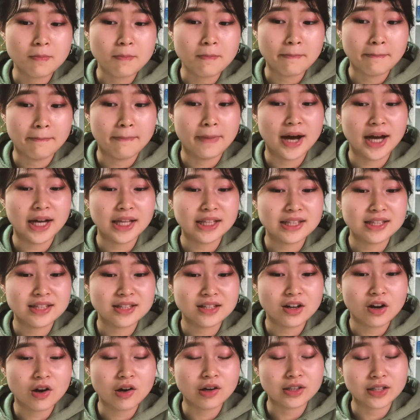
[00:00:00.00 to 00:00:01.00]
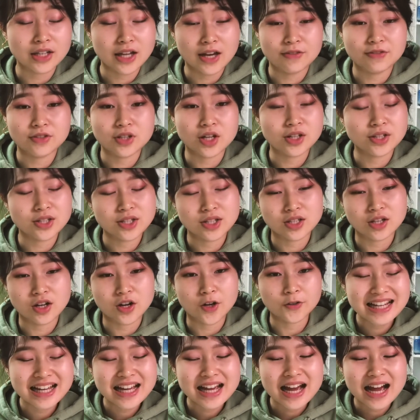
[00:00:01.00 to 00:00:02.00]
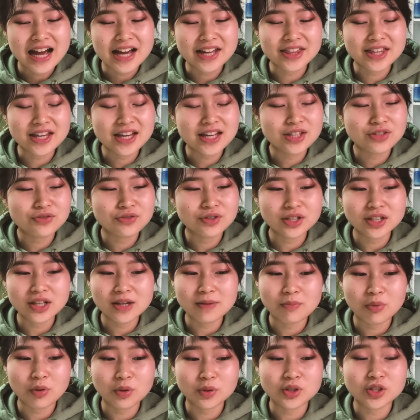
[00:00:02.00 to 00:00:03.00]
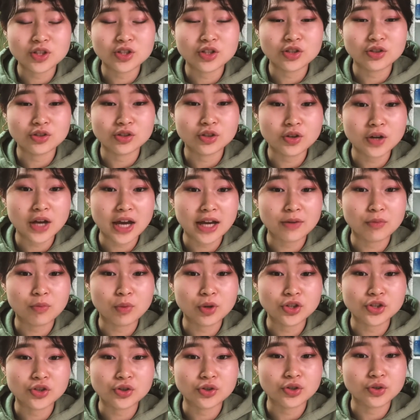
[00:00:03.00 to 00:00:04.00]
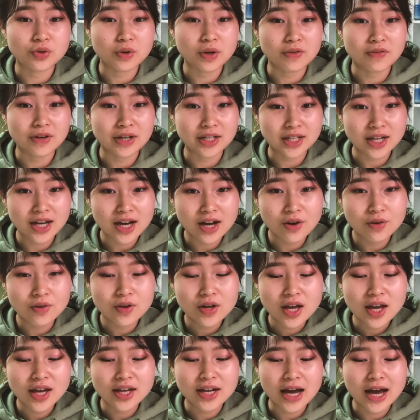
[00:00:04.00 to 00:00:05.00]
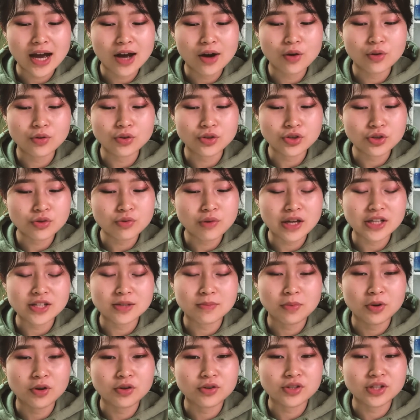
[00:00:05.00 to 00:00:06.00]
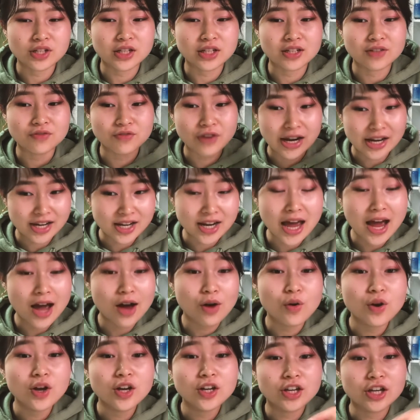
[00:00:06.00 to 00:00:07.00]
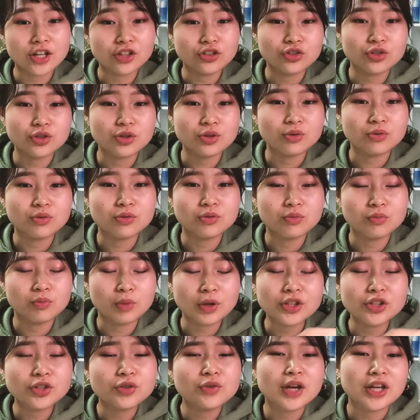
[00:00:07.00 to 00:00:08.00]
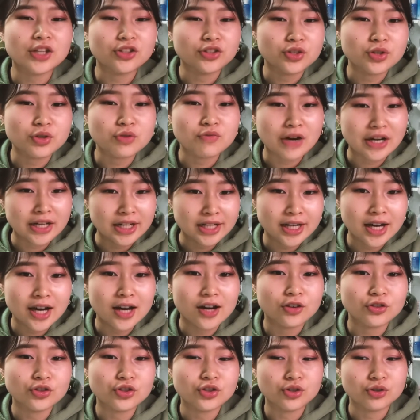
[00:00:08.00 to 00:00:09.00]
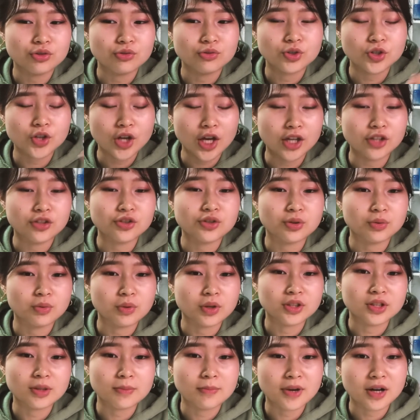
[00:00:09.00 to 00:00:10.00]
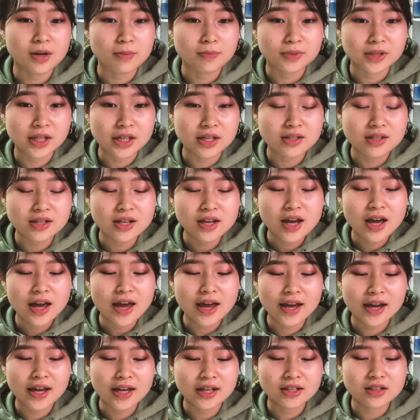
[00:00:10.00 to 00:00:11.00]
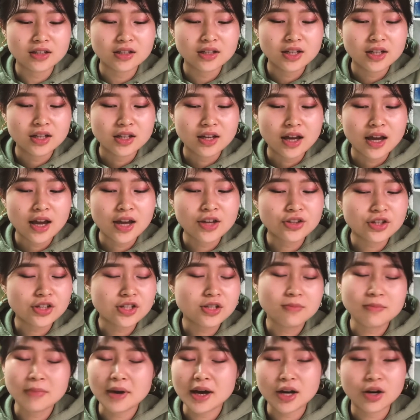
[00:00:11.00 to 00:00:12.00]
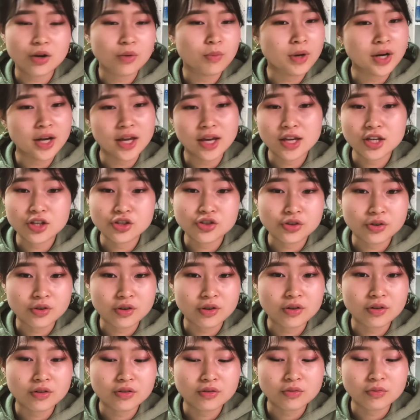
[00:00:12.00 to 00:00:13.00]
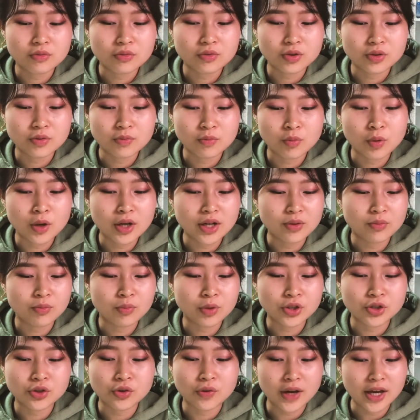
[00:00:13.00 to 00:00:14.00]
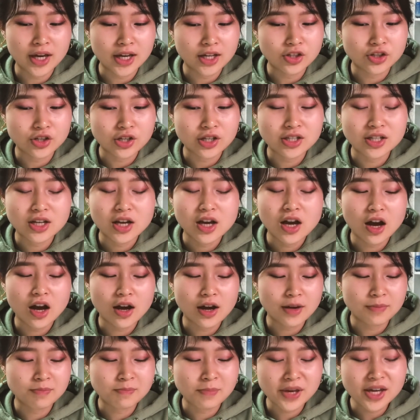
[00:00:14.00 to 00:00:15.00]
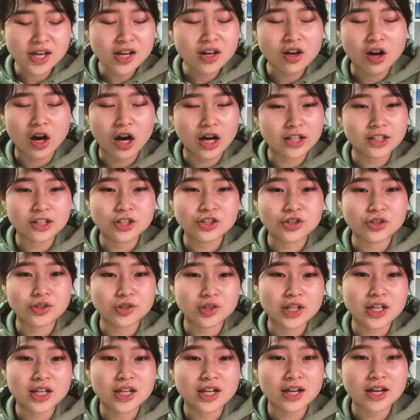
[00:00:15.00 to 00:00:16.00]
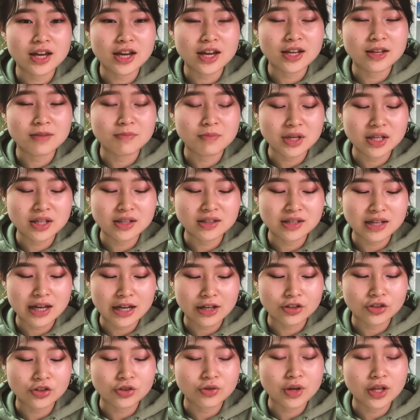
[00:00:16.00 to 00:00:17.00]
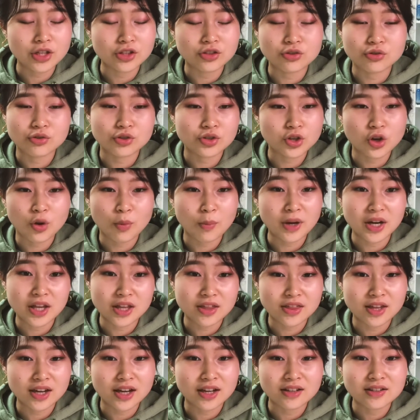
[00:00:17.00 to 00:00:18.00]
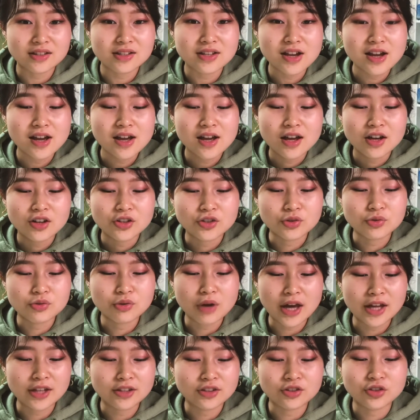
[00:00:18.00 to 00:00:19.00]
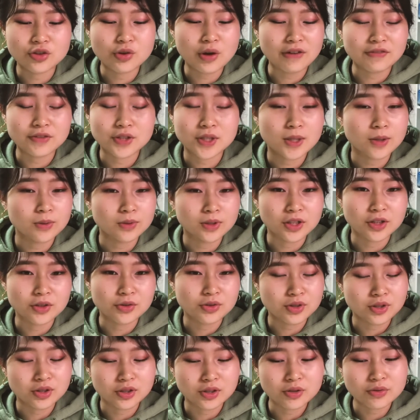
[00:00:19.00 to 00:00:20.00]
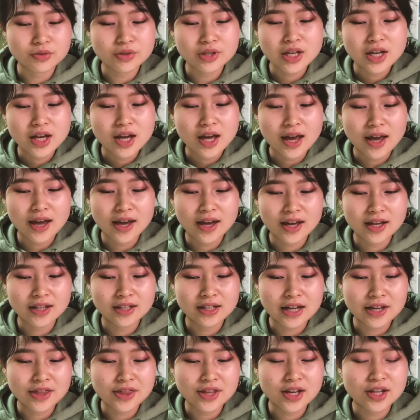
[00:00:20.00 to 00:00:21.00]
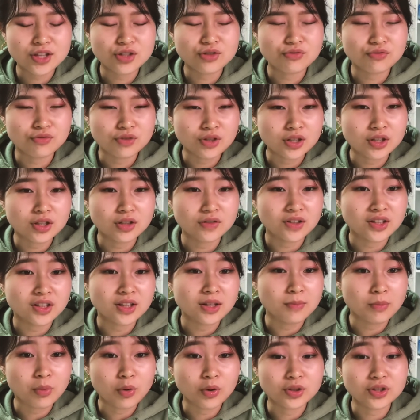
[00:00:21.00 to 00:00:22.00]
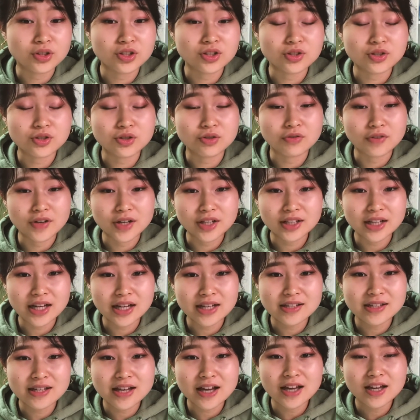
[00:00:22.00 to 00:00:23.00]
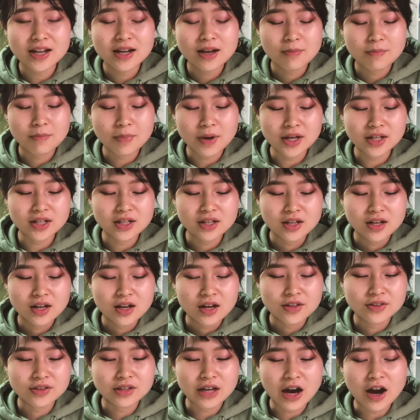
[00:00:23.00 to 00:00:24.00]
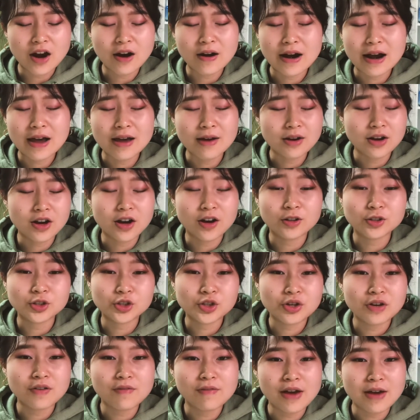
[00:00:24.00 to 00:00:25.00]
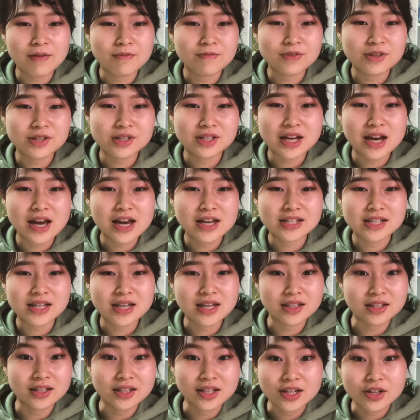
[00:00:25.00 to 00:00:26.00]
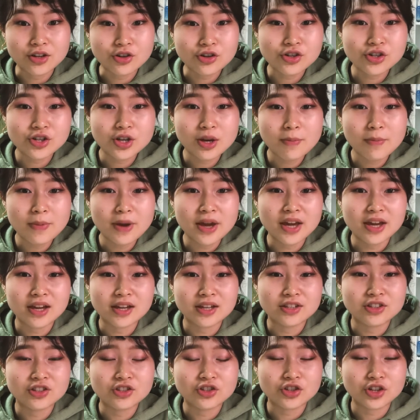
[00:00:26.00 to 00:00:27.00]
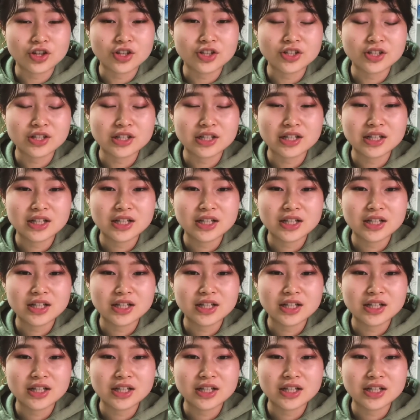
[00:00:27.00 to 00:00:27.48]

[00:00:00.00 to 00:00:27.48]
but are left unsolved. I think it's really important to look at what you're doing right now and how you as a person right now can do, what you can do right now to change the world a better place. And it doesn't matter what age you're, what your age is. Being a college student, it means that you can do so many things, you have so little to lose. And I think it's really, really important to realize that. But our culture of emphasizing leadership is just,